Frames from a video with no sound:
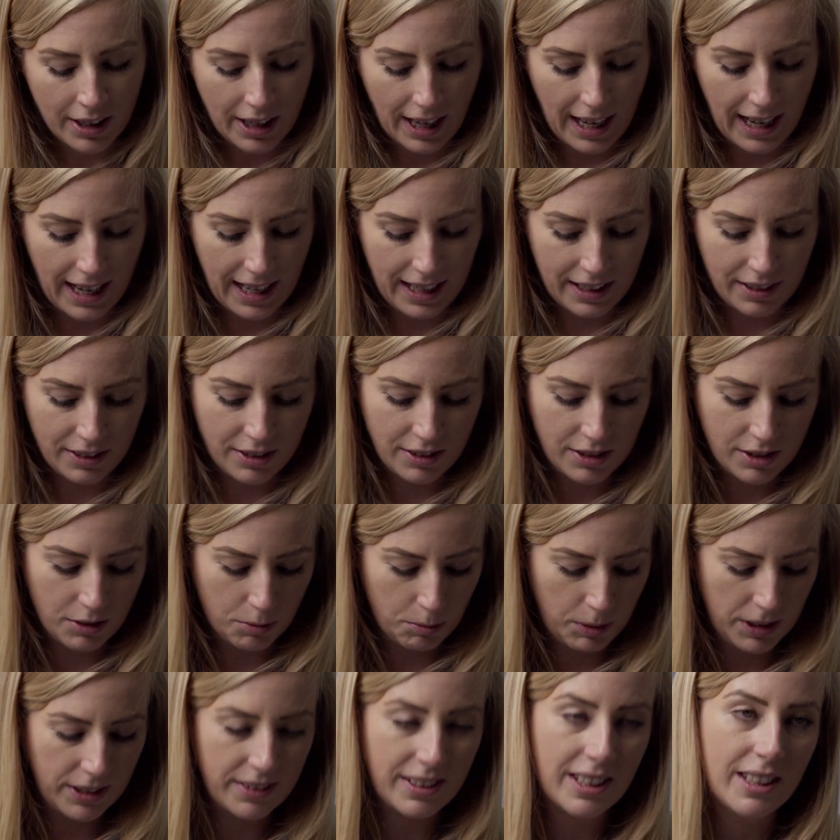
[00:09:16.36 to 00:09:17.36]
And
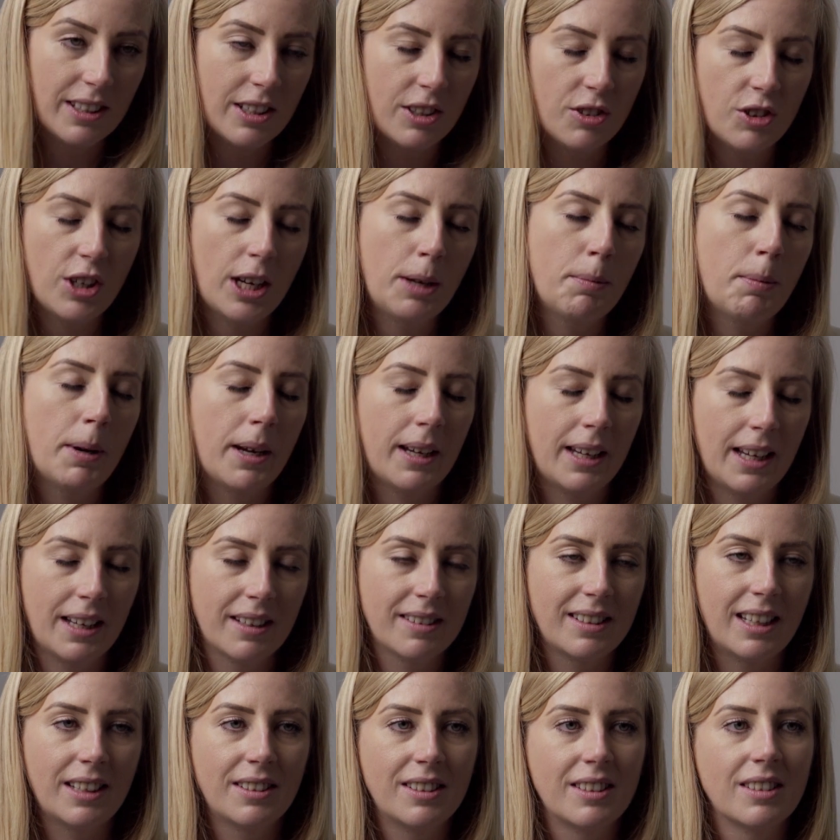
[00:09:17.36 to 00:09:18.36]
we see that JPEG
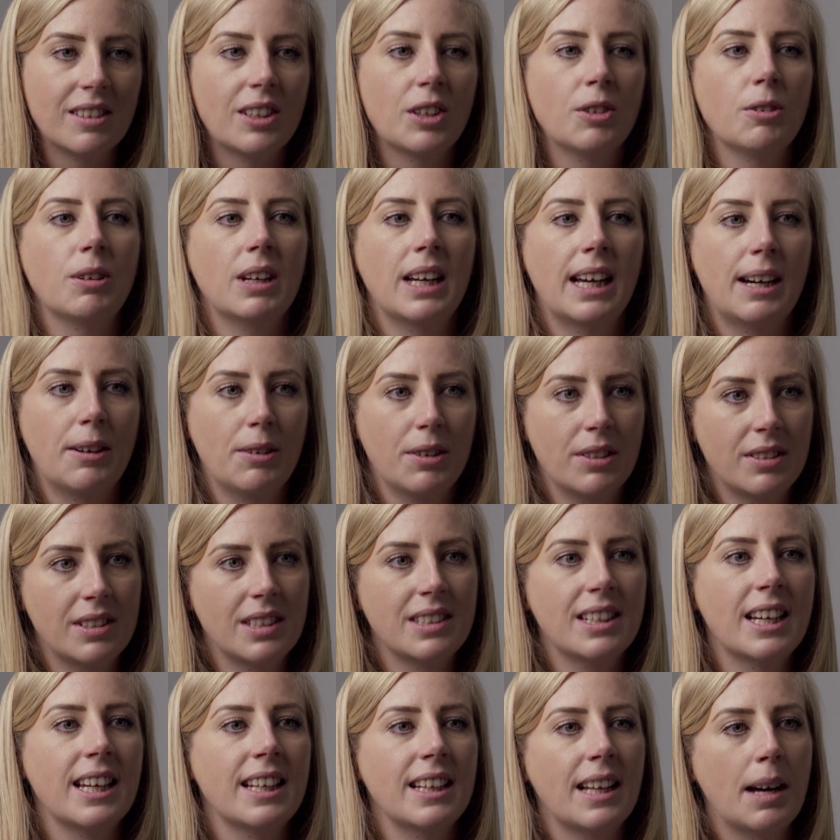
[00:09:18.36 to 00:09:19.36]
XS is going to allow us to
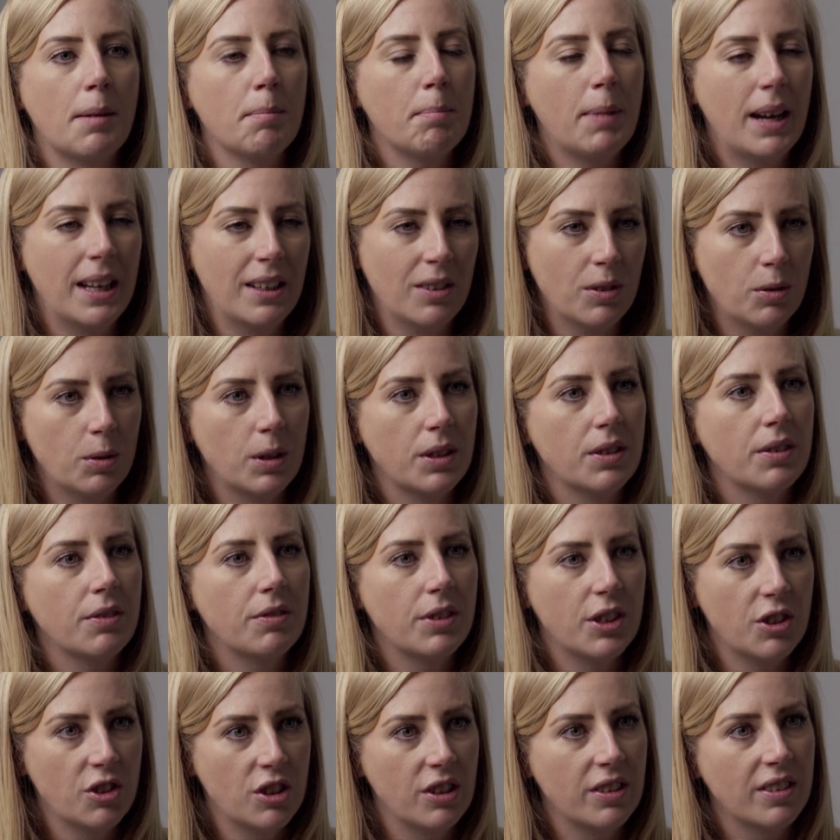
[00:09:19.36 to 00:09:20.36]
take that bandwidth
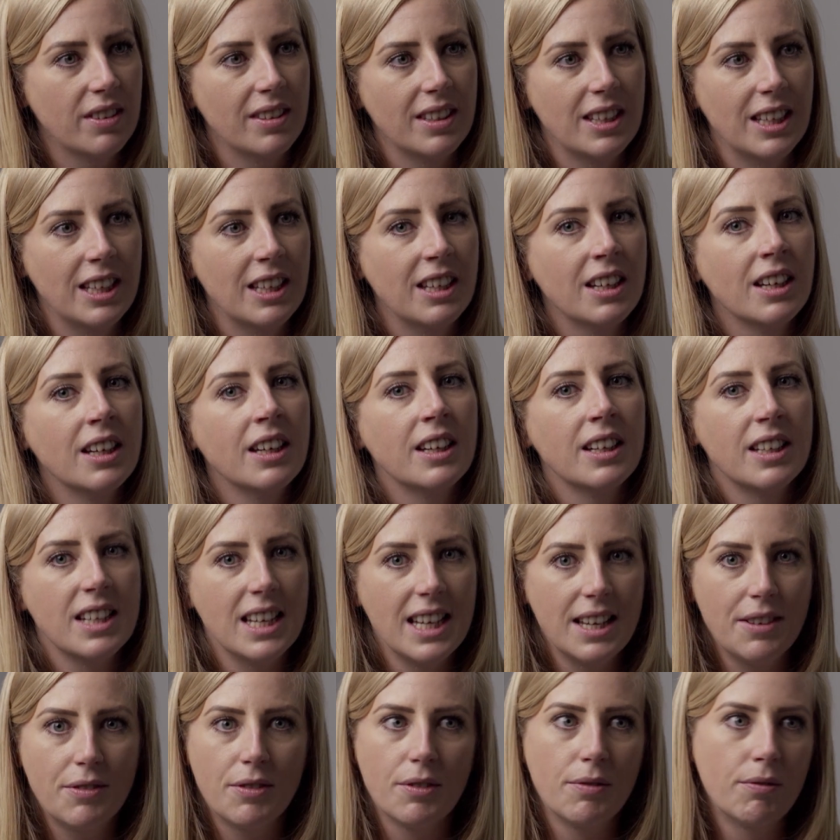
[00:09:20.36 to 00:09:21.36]
efficiency
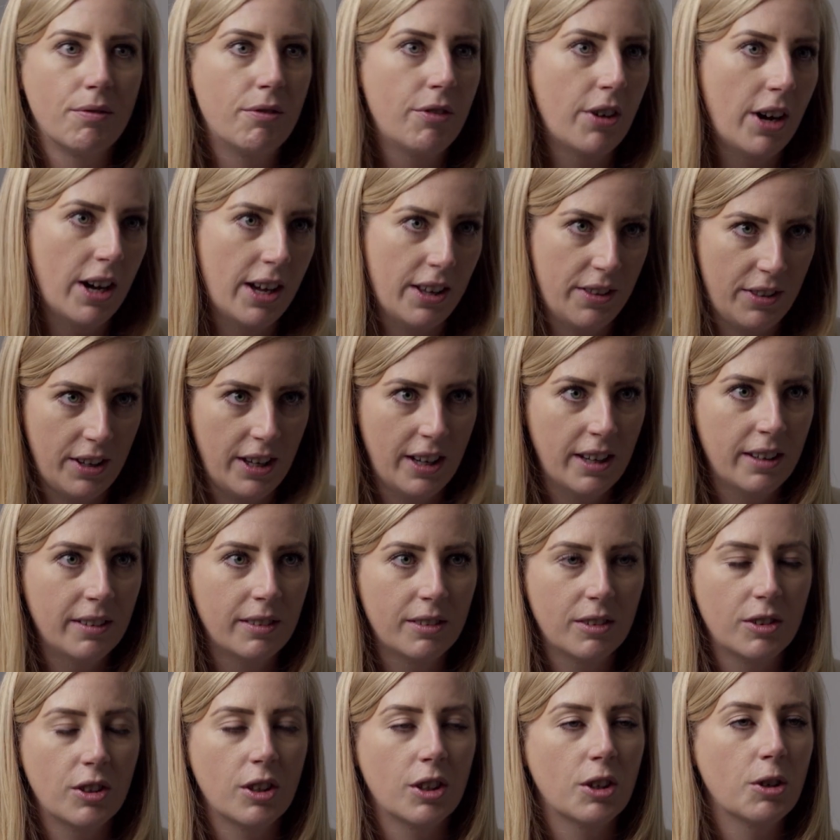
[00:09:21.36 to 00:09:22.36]
even further
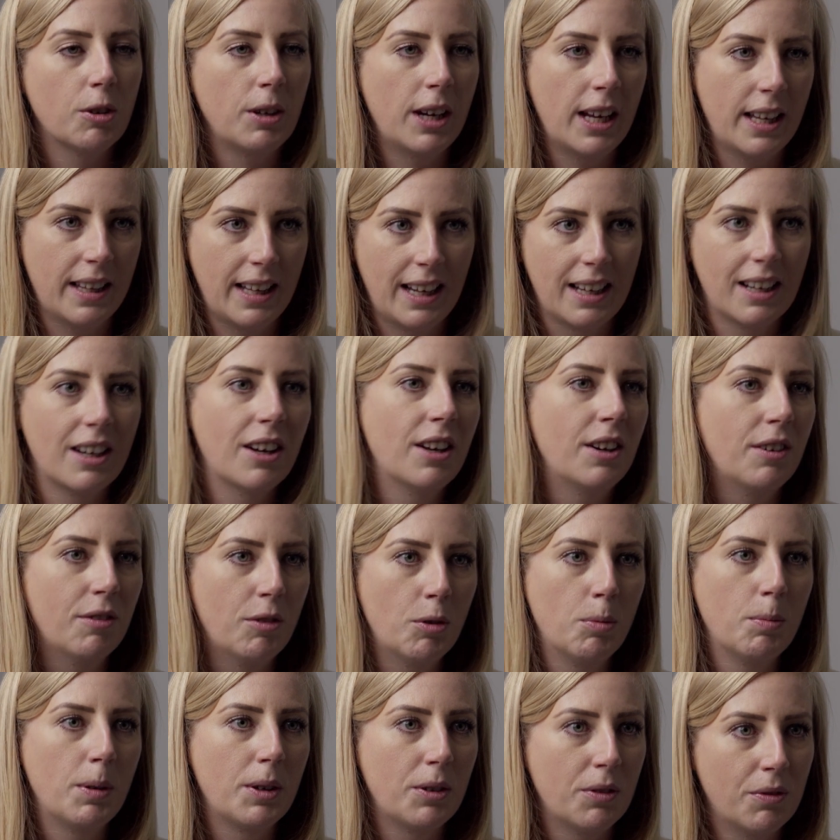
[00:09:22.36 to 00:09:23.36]
to create that kind of
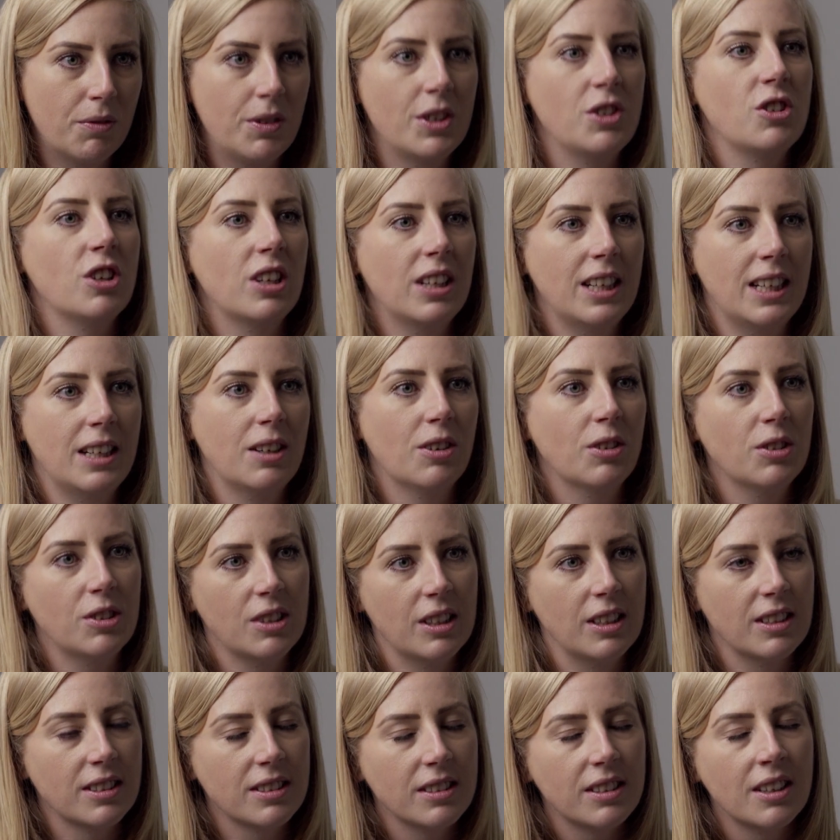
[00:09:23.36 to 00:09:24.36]
almost visually
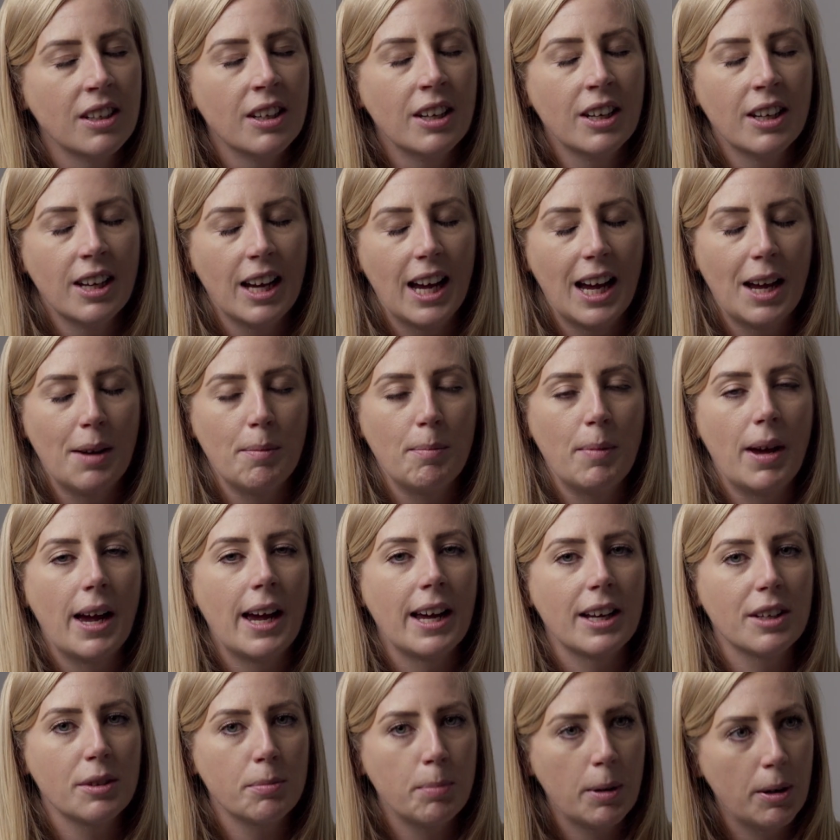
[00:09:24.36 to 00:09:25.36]
lossless
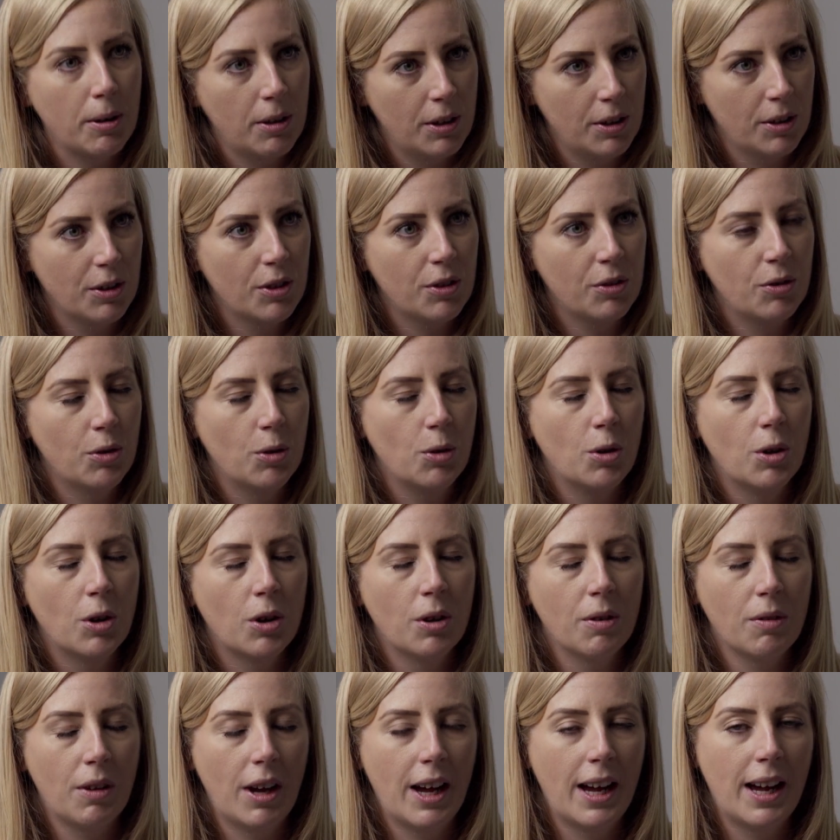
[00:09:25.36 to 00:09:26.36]
experience
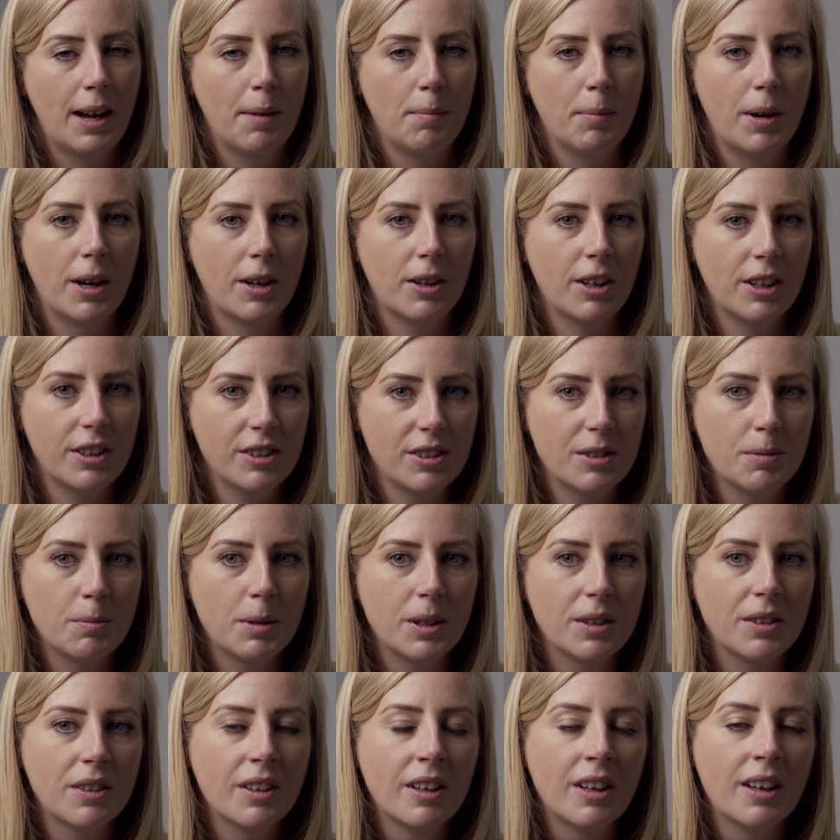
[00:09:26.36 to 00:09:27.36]
for our
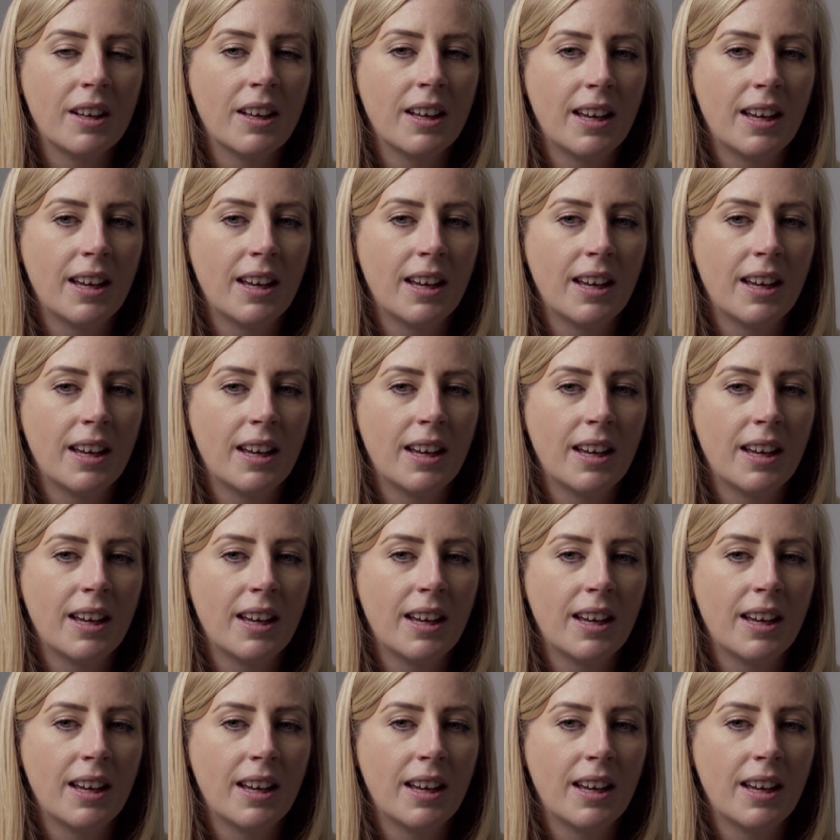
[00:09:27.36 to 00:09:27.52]
customers.